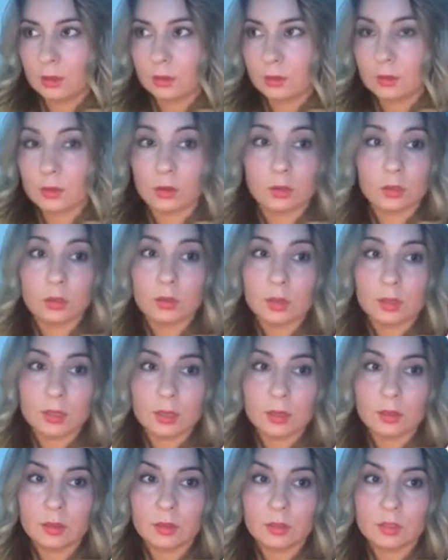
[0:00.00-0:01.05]
So you can
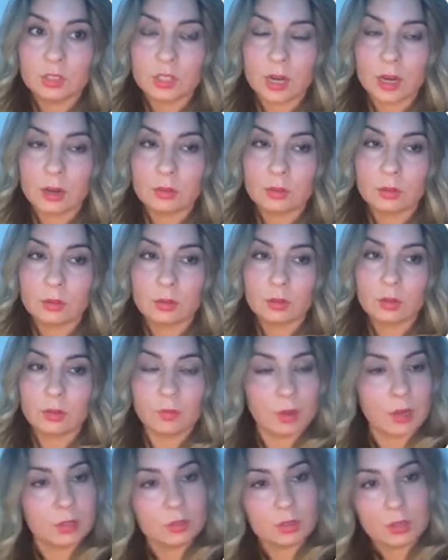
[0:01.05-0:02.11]
either share through the
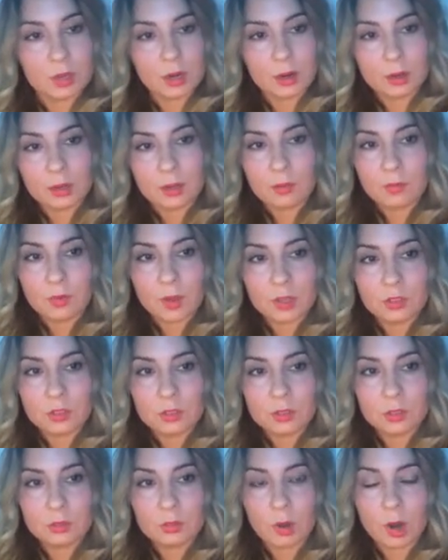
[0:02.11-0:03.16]
Veterinary
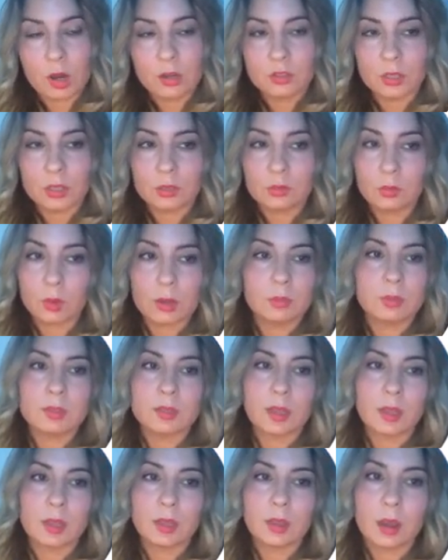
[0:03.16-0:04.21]
Confessionals Project
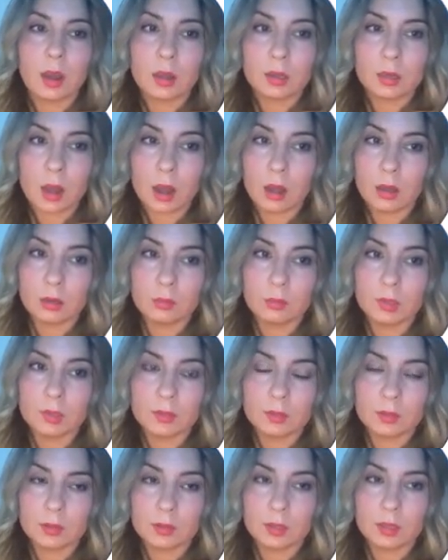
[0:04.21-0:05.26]
website
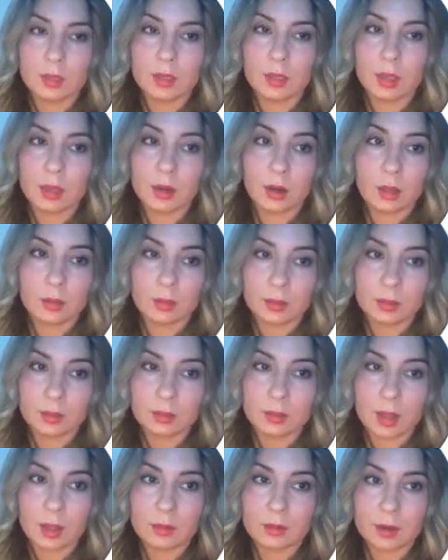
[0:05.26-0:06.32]
anonymously, and I'll
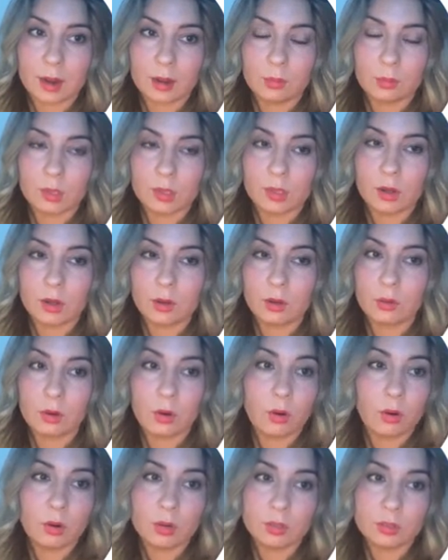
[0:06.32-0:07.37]
link that down below,
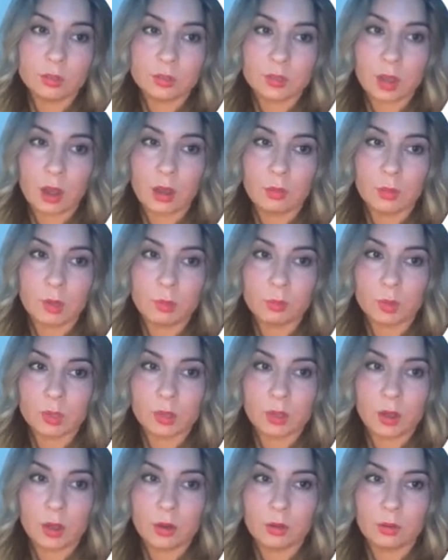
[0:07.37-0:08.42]
or just comment
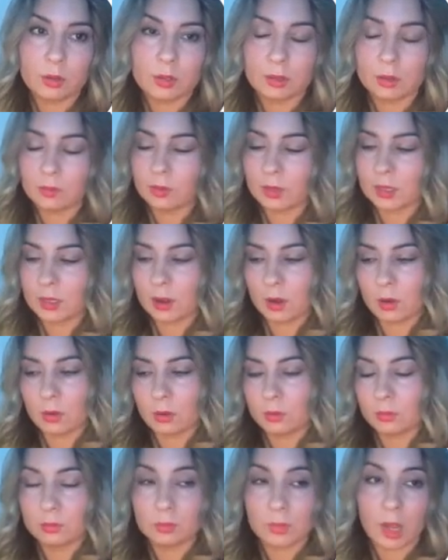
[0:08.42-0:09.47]
below in the
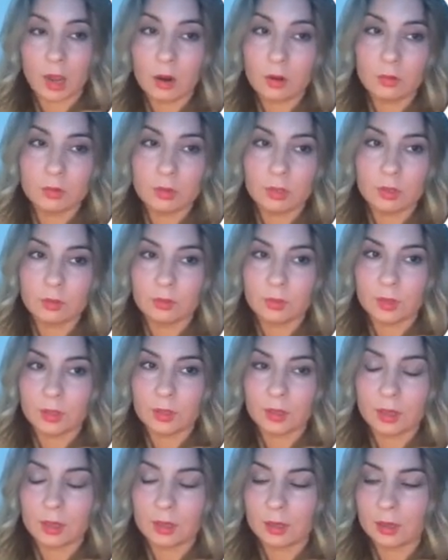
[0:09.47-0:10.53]
video, however you feel
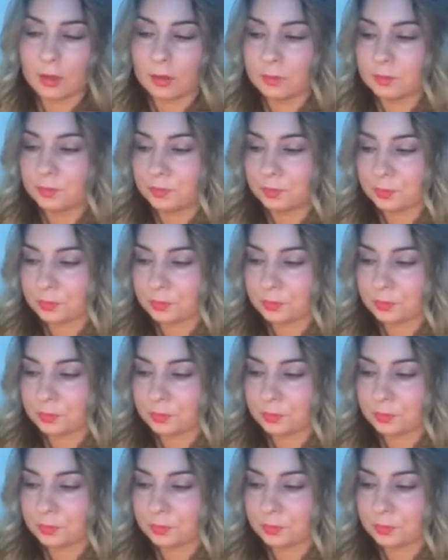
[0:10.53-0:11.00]
like it.